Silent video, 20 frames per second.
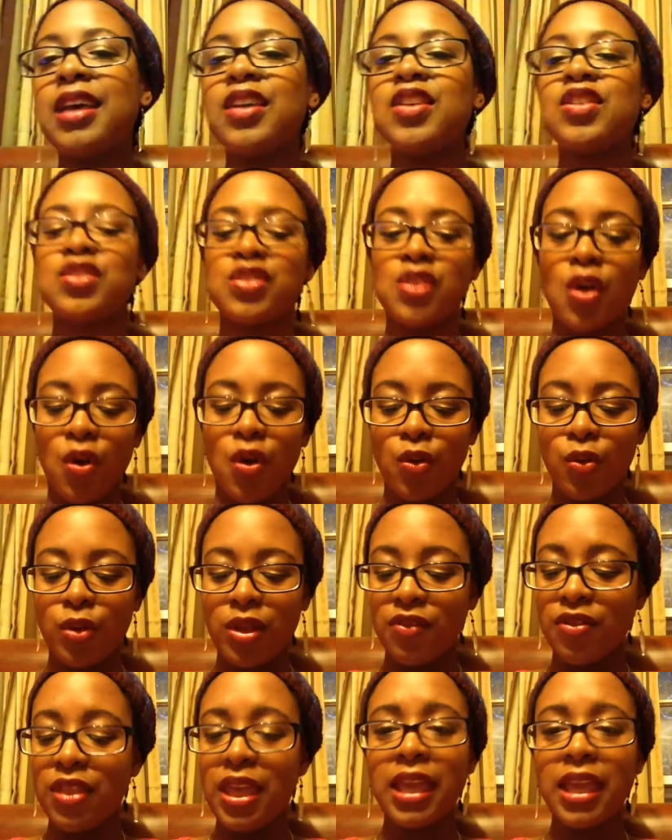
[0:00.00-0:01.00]
So
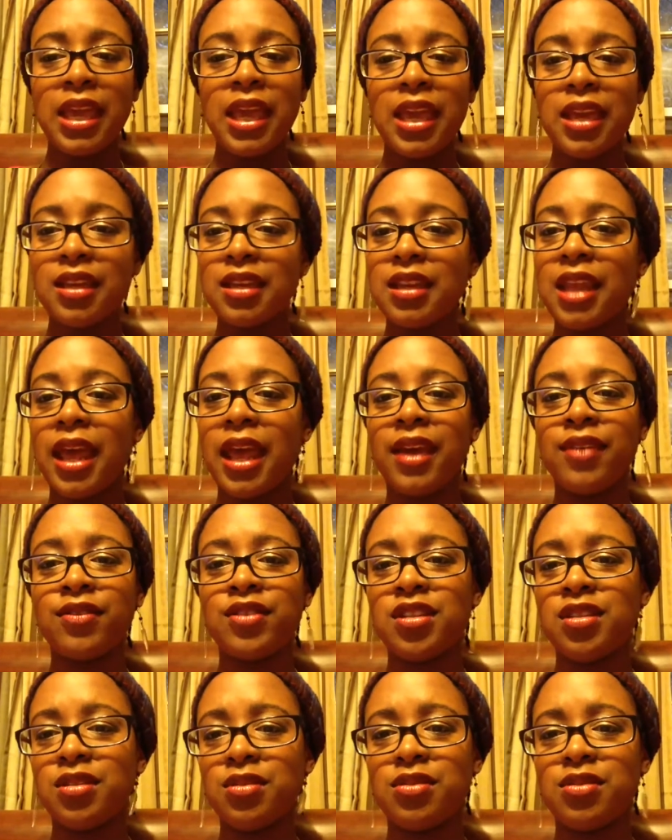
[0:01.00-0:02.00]
if they cake it, I have
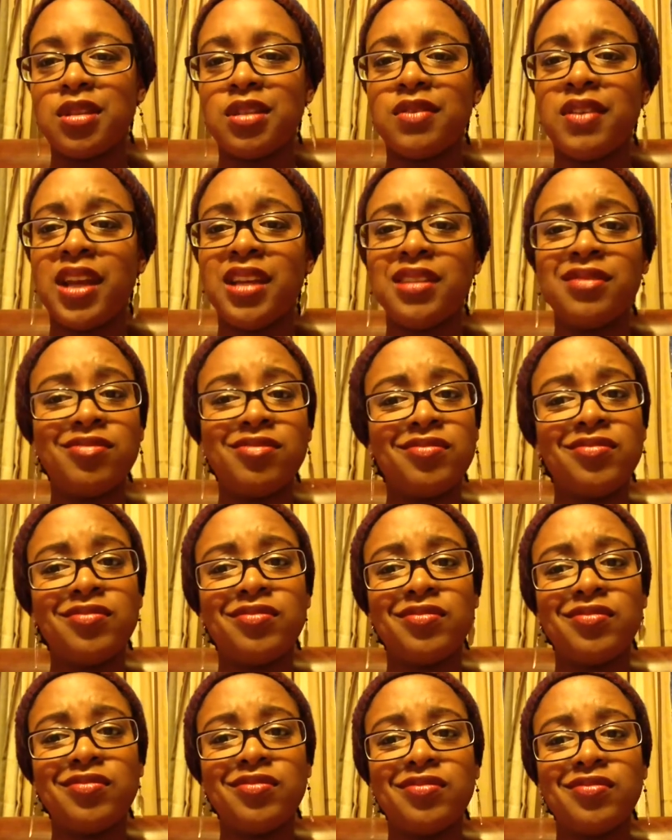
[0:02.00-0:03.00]
to use it, right?
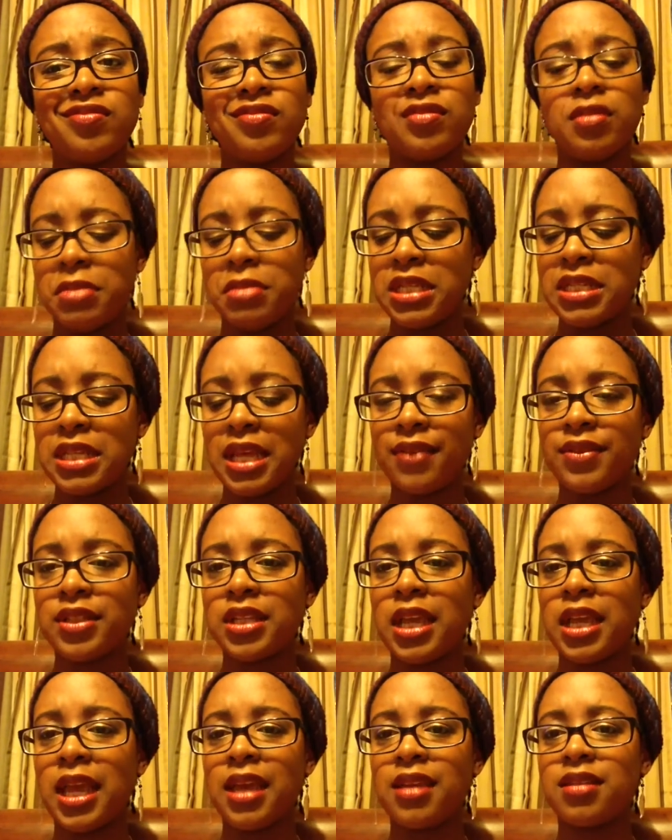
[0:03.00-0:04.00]
It means I have to
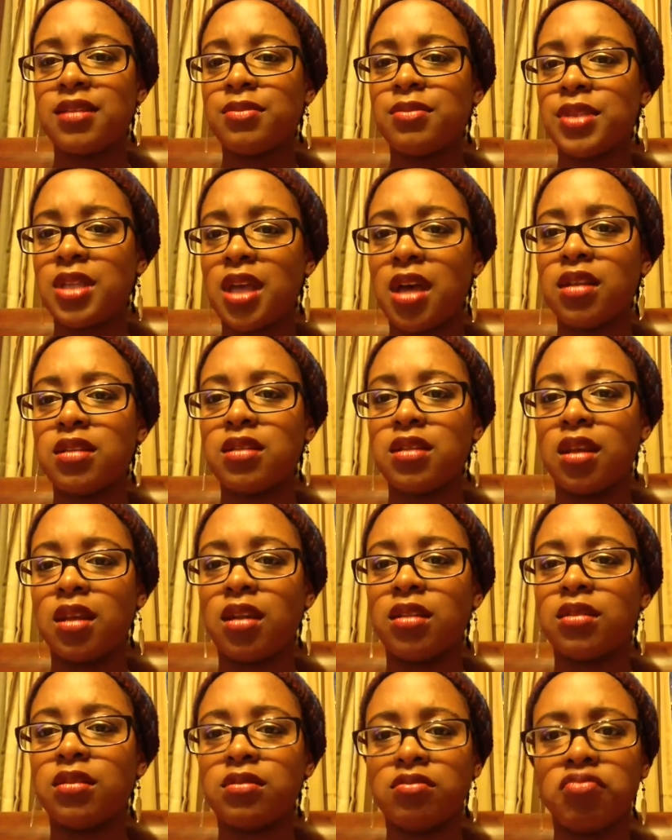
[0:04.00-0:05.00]
cast some socks
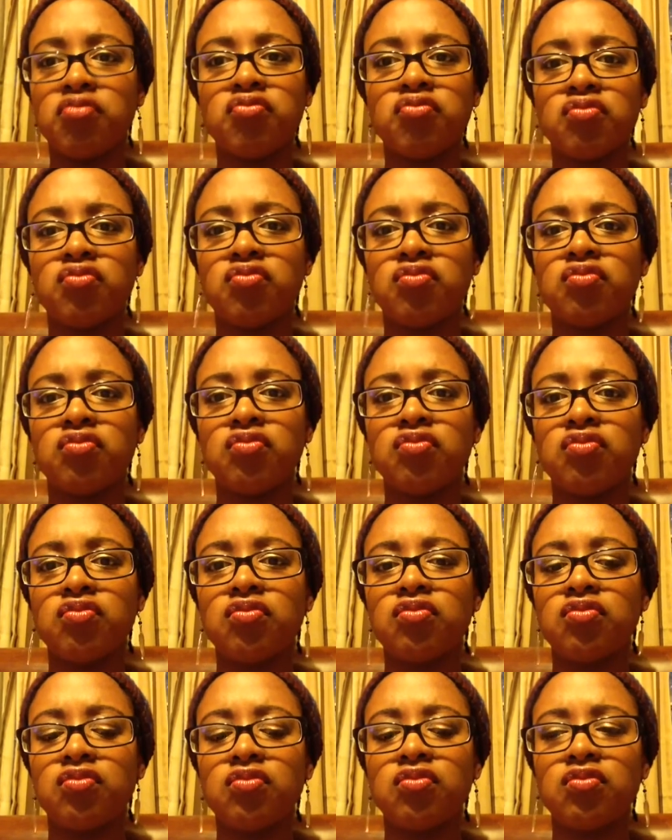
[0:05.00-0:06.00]
on.
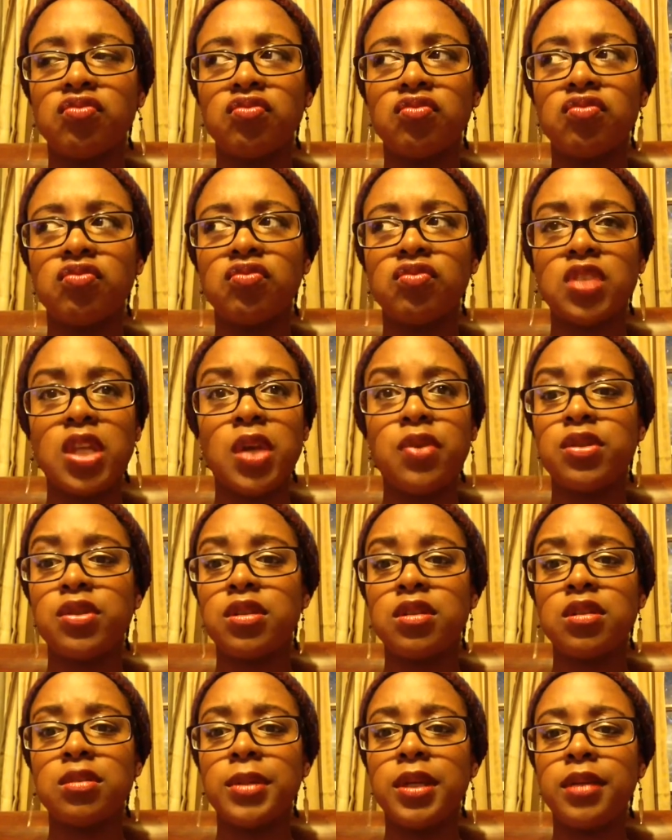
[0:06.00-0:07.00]
Sounds
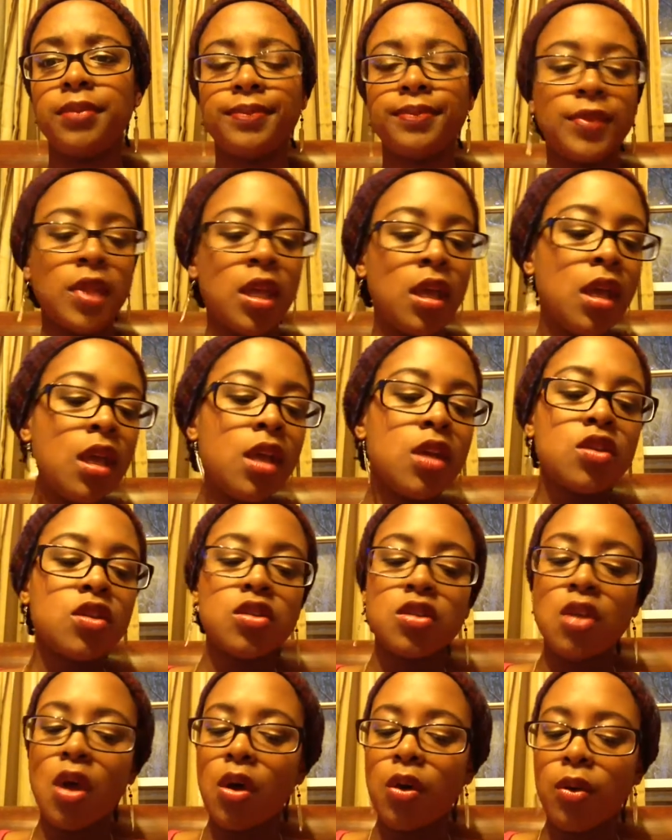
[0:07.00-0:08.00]
good to me.
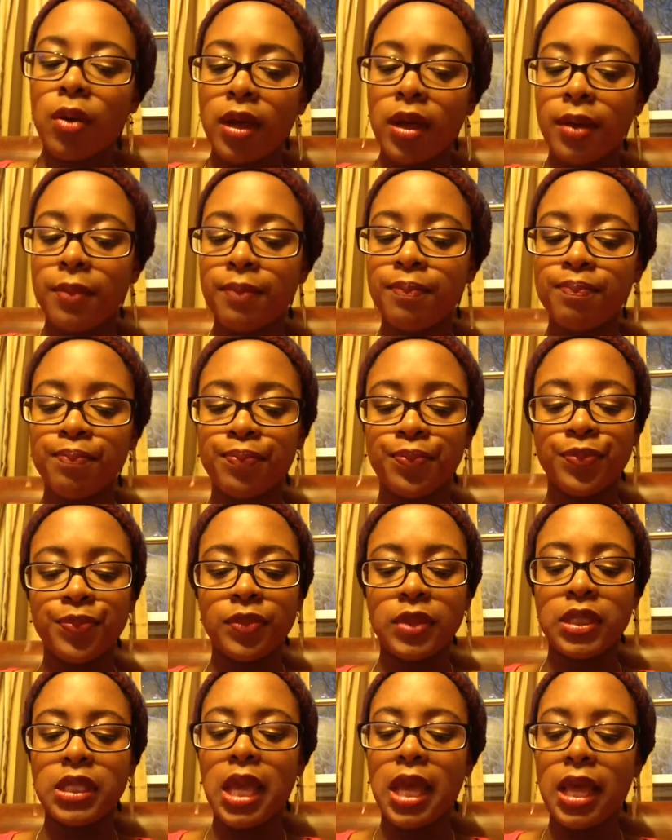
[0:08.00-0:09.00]
So
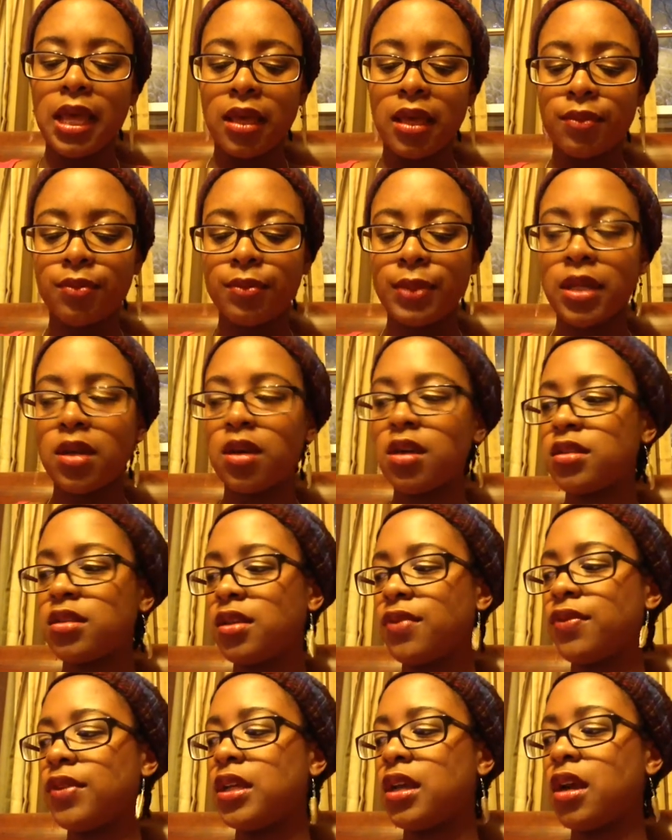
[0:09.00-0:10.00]
yeah, because
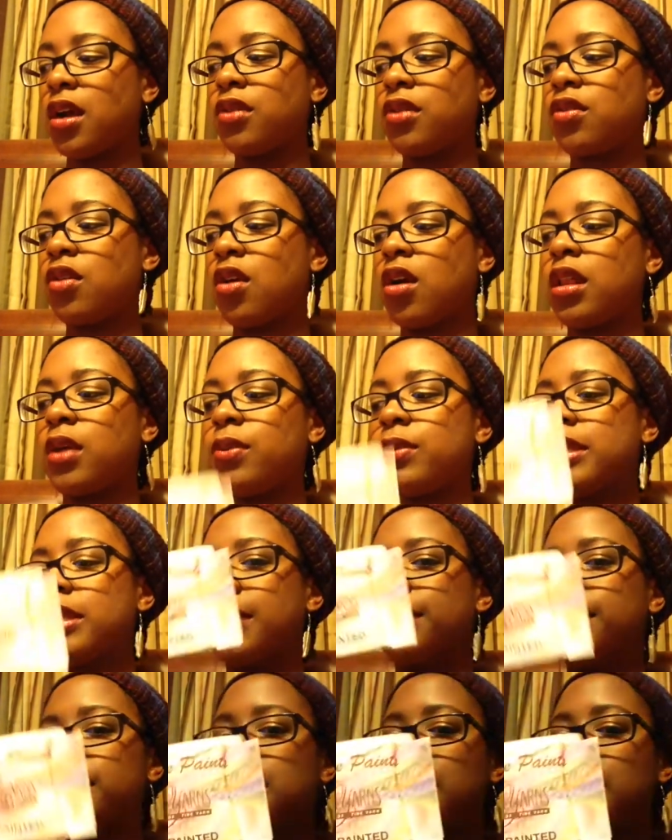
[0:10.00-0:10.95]
of the yarn crawl, I was able